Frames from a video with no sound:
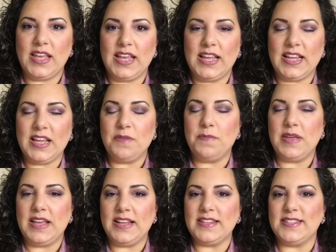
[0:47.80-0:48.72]
It can
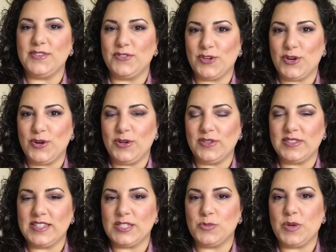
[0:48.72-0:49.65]
be
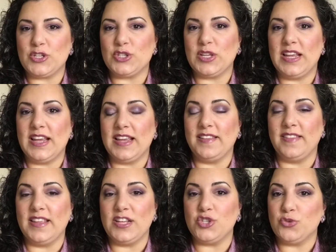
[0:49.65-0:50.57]
difficult, especially
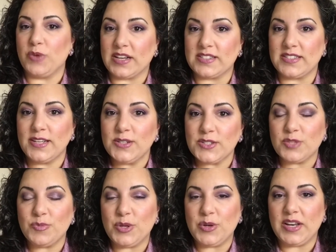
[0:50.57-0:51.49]
in the direct sales
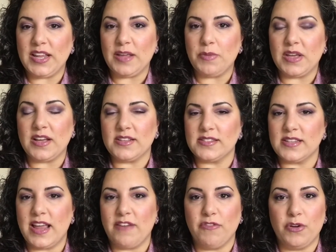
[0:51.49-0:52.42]
community, because
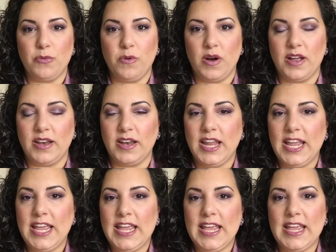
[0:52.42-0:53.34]
everyone
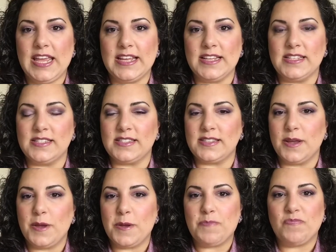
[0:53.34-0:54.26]
is
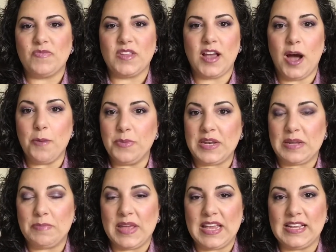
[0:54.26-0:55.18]

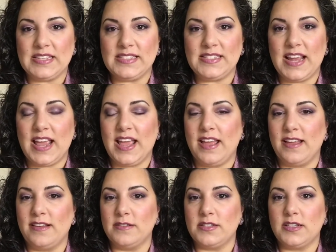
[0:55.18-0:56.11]
company based
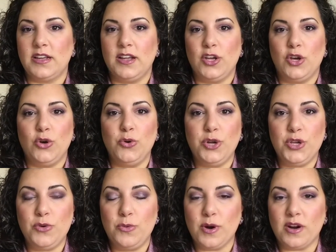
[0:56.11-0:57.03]
and who do
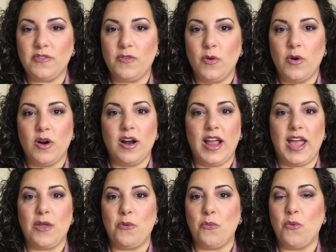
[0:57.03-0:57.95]
you work for
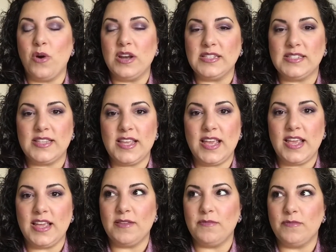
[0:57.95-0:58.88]
and what is
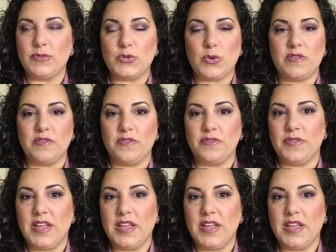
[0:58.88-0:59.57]
the sort of